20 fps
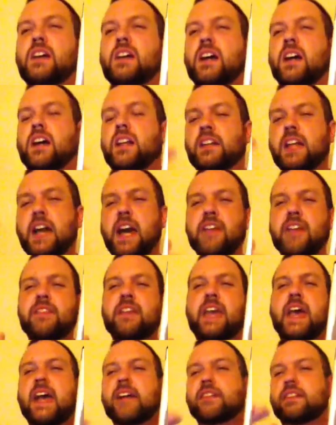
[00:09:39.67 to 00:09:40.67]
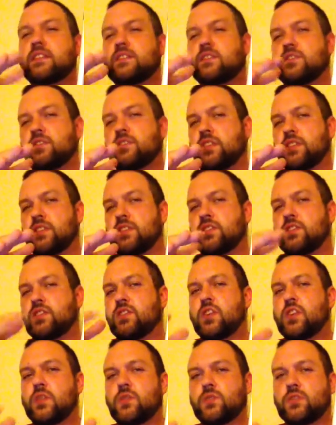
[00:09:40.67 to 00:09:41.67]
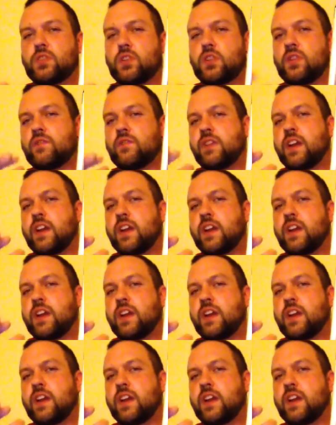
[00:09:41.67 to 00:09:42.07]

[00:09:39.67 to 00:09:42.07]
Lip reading: a lot of the acting's just so-so,